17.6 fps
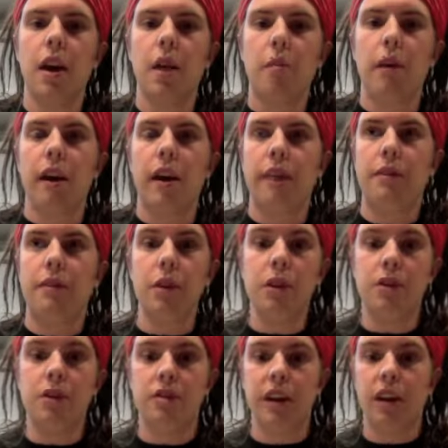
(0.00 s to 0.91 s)
but if you
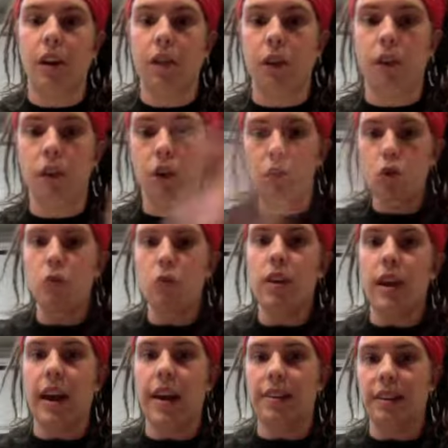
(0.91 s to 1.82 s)
can set off a
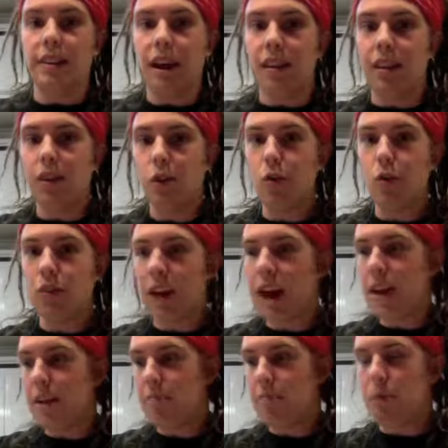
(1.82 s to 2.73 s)
nuke inside a little
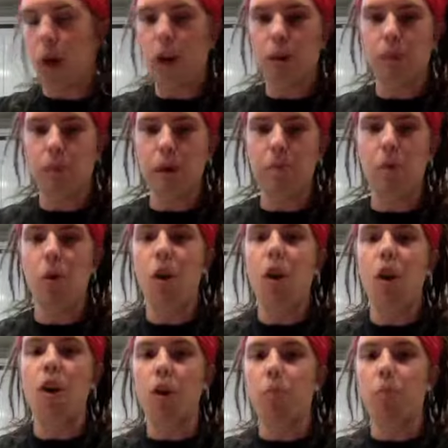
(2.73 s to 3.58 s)
tiny ball of people,